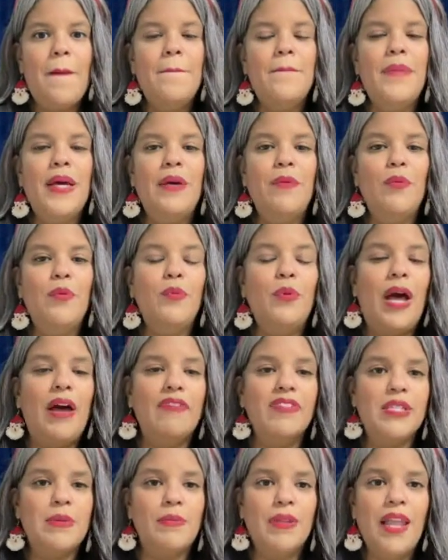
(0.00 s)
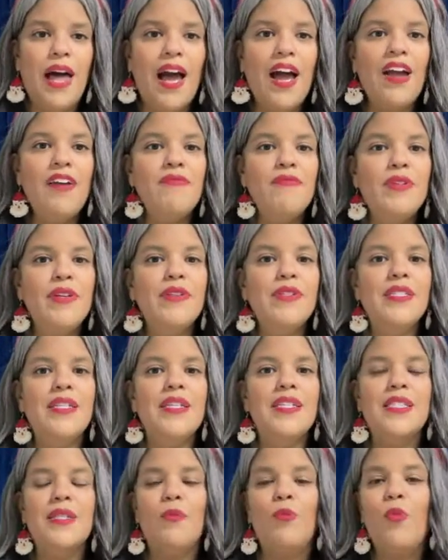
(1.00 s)
But we'll have some live
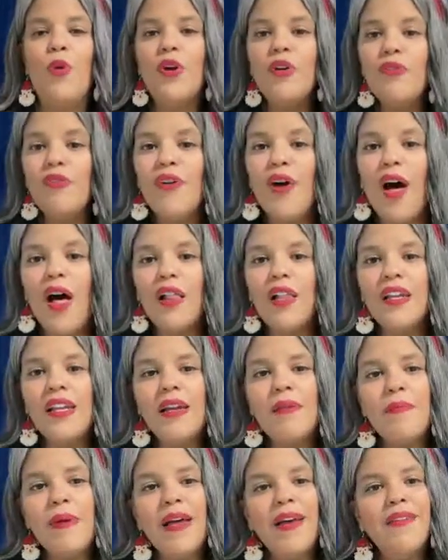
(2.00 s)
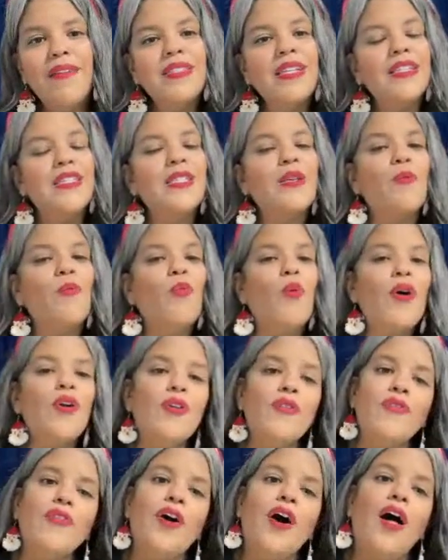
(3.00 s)
music, some wonderful holiday bevs, and some
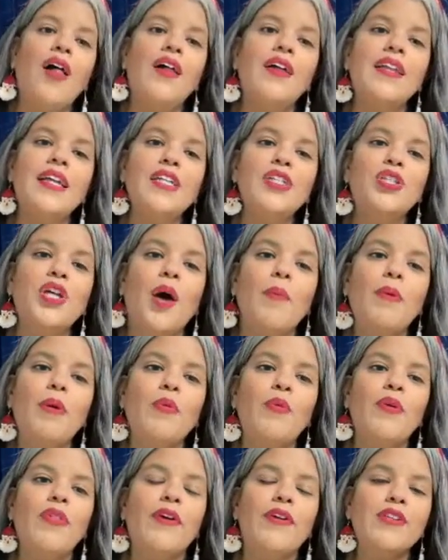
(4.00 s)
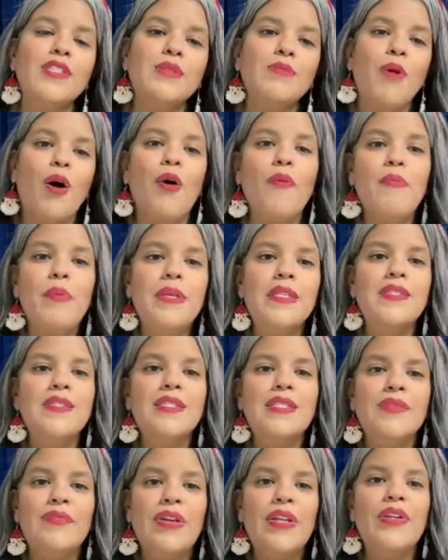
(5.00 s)
wonderful holiday shopping with our small
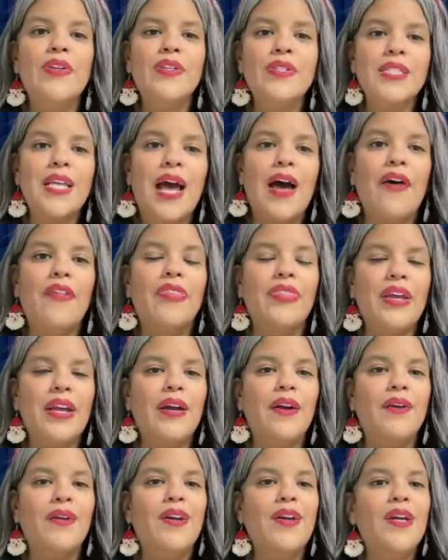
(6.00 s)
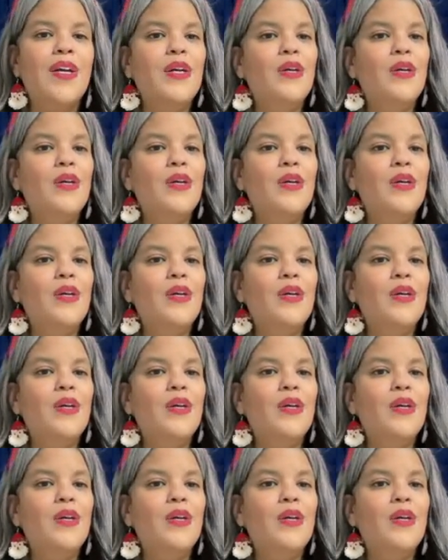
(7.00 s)
business vendors out there.